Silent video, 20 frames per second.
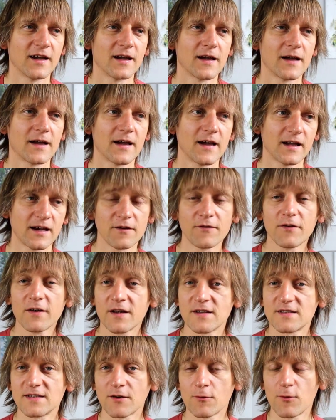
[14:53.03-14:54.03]
Uh, and I
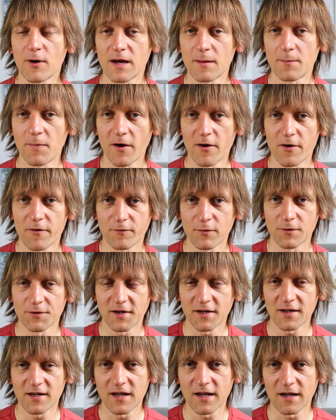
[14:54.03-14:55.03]
think it's a quite a powerful
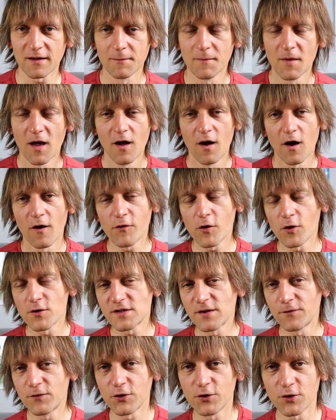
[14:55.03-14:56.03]
technique. Of
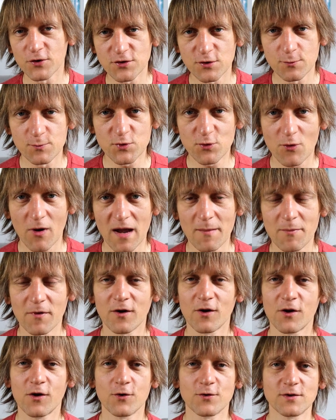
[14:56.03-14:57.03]
course, if you're not subscribed,
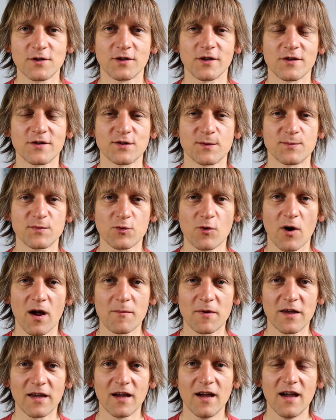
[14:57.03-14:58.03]
consider
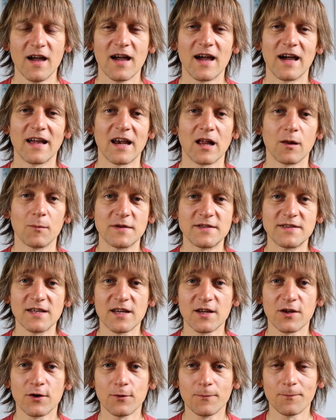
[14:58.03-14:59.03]
subscribing and I'll be
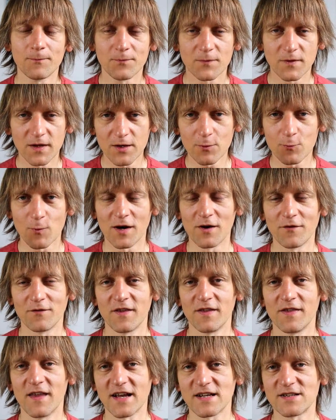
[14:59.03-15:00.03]
seeing you in one of
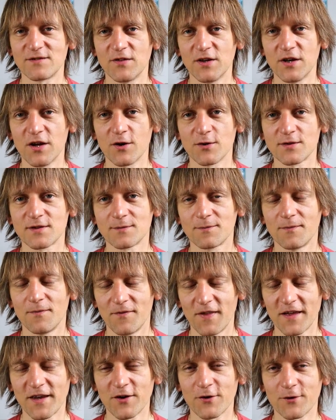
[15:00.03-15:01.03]
the next videos.
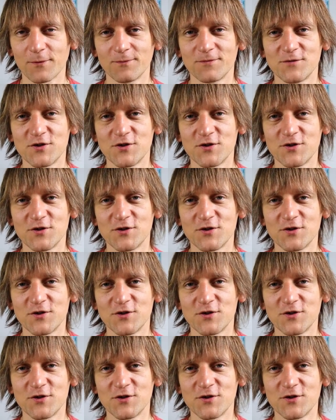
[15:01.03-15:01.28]
Thank you.